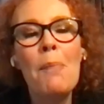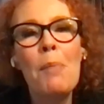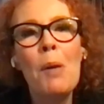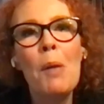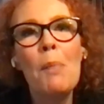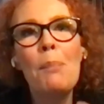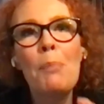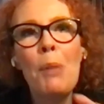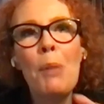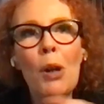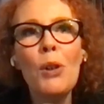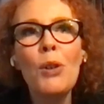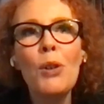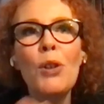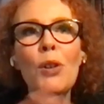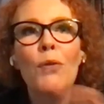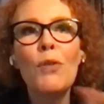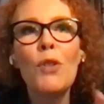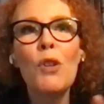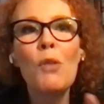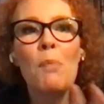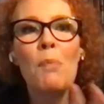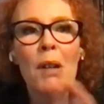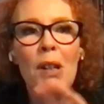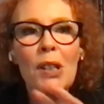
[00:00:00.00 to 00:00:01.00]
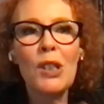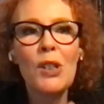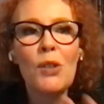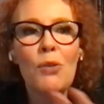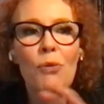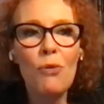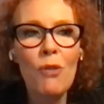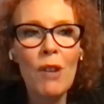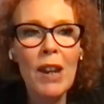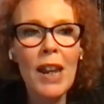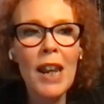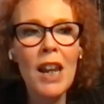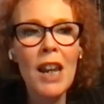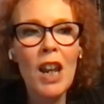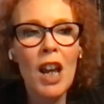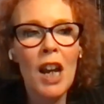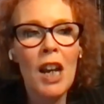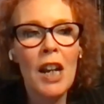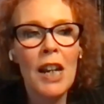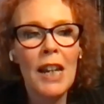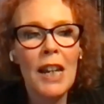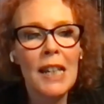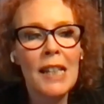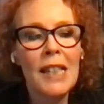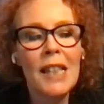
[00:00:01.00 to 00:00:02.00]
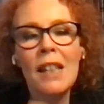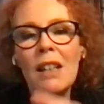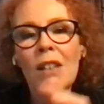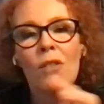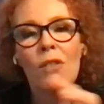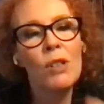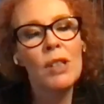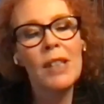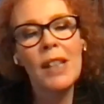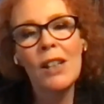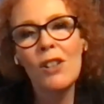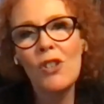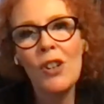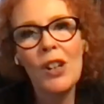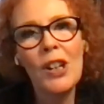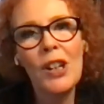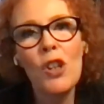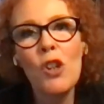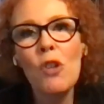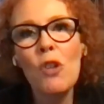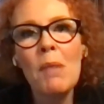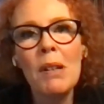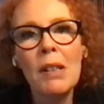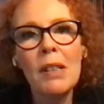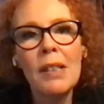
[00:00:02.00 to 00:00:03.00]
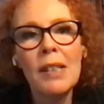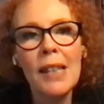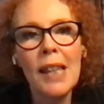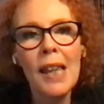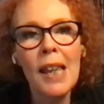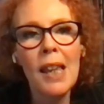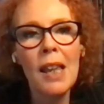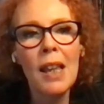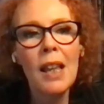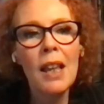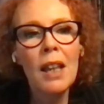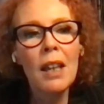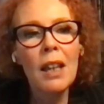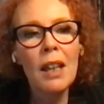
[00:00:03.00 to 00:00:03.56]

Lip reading: but both of you must have realized, and of course, Adriana, you must see,